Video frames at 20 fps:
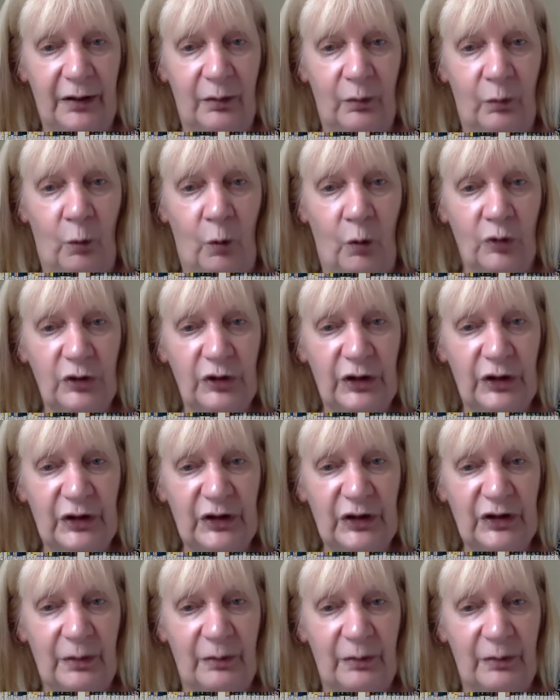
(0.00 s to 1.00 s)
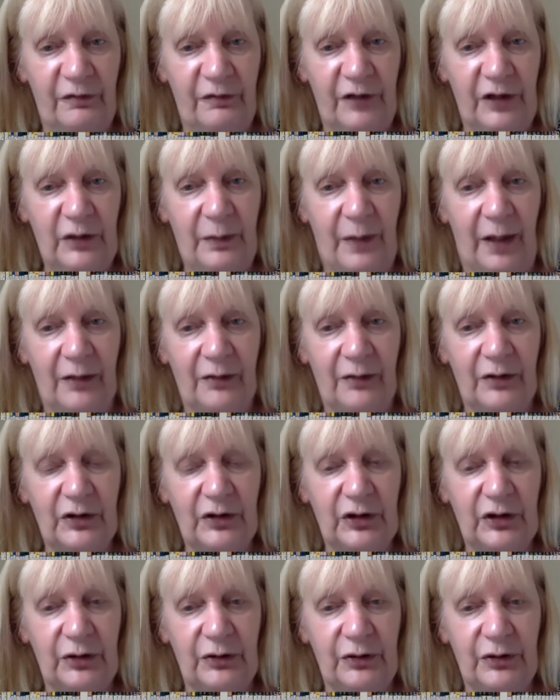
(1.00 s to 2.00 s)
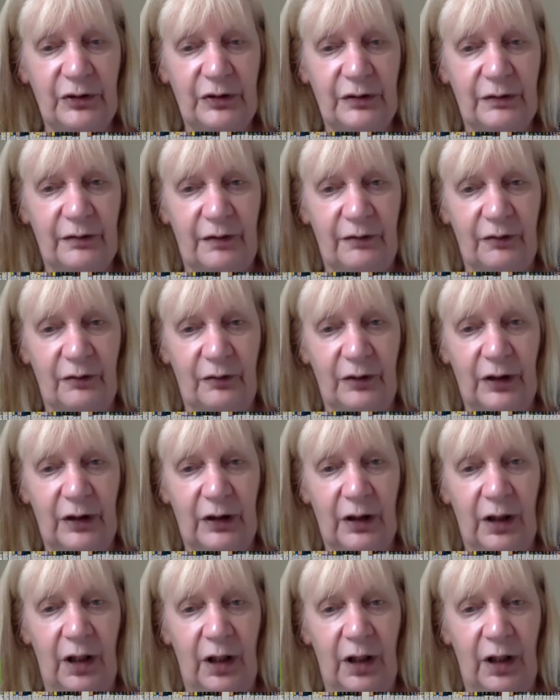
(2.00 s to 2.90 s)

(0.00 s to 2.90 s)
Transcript: and what is some feedback that students have given on it?